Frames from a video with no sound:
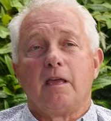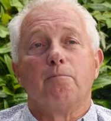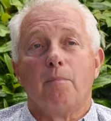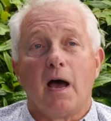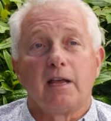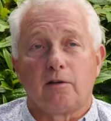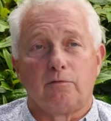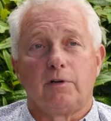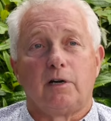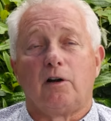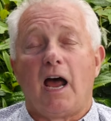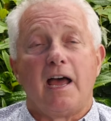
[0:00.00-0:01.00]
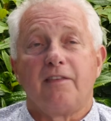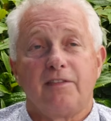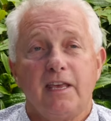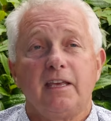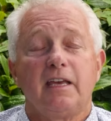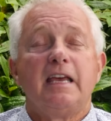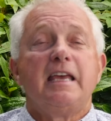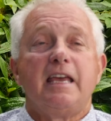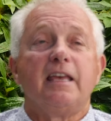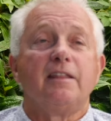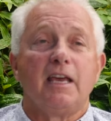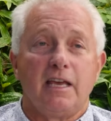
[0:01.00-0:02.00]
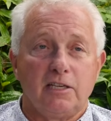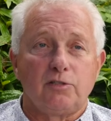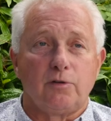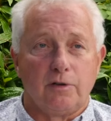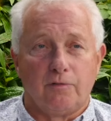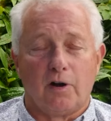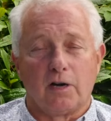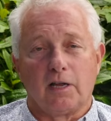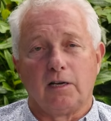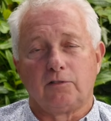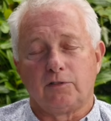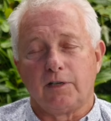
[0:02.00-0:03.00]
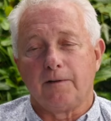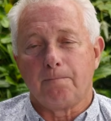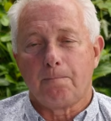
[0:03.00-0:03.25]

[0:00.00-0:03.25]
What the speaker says: my career, I think, in the history of our country.